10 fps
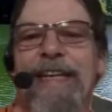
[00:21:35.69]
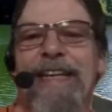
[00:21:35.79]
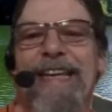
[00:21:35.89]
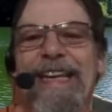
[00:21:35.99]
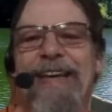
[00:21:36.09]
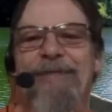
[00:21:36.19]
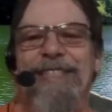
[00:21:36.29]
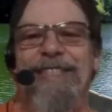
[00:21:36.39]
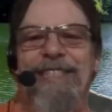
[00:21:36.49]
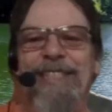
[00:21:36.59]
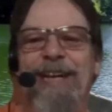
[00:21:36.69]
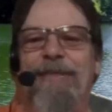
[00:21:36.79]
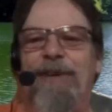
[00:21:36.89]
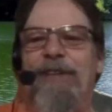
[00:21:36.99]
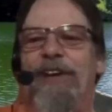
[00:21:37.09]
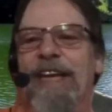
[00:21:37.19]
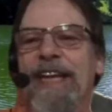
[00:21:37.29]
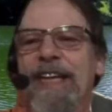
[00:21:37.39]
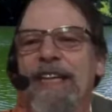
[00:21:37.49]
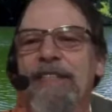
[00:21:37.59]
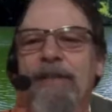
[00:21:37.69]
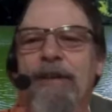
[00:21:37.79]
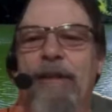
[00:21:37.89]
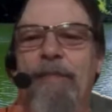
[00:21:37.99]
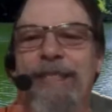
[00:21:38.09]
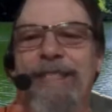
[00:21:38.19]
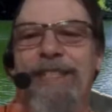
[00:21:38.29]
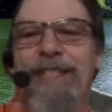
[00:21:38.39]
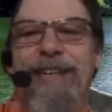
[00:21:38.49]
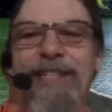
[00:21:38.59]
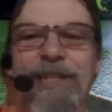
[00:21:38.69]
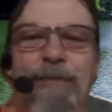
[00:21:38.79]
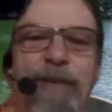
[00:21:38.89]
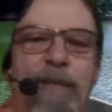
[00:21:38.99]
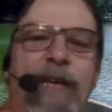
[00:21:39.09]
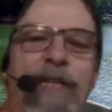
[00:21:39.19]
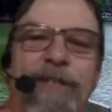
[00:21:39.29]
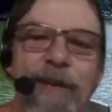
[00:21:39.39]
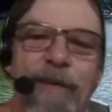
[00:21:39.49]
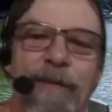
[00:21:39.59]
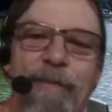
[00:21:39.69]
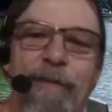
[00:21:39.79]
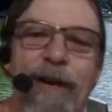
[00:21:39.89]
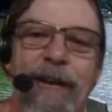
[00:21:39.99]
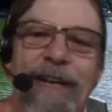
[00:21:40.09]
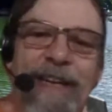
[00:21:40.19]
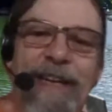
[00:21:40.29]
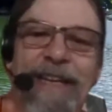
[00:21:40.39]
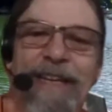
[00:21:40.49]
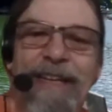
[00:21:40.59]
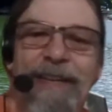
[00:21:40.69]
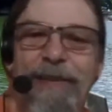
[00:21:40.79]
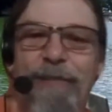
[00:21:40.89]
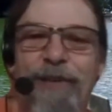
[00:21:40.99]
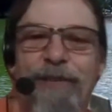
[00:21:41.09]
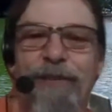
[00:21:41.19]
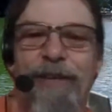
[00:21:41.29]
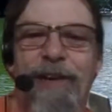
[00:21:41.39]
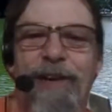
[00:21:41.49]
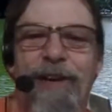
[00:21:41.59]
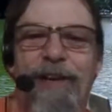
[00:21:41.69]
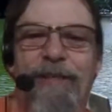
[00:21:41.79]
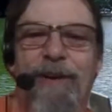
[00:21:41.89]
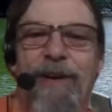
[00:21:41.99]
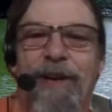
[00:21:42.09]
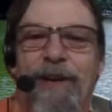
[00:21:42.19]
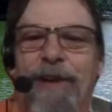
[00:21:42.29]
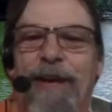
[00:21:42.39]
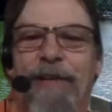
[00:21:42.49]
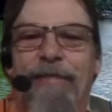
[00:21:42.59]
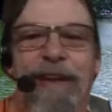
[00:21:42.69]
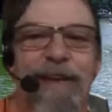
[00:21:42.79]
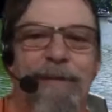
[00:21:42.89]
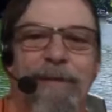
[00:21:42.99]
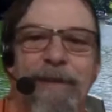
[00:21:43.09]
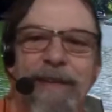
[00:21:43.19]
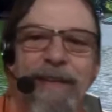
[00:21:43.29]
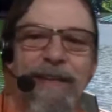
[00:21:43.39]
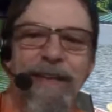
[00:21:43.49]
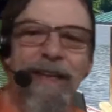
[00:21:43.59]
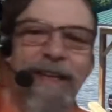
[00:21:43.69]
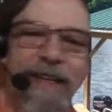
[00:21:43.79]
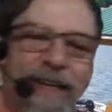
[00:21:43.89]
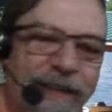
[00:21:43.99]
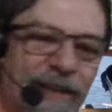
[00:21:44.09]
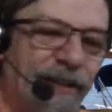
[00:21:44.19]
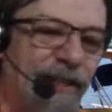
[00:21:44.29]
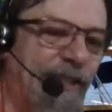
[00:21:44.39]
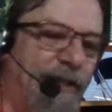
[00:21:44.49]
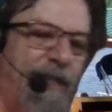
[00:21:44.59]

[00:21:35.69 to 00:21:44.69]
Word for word: And it was just after dark, so I, uh, my suggestion would be pace yourself, Brian he, he worked really hard, put on a great event, and and you looked so